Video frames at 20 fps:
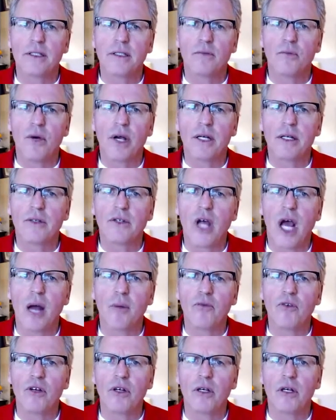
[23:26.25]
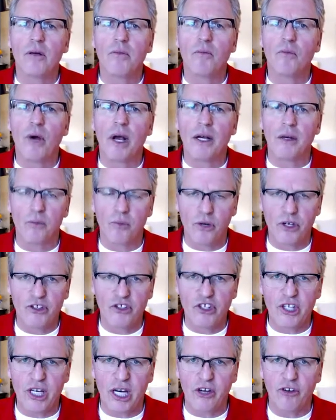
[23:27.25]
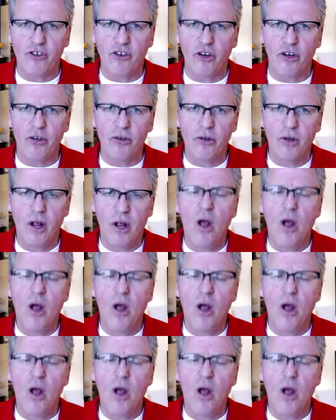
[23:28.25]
brand adoption, brand appreciation.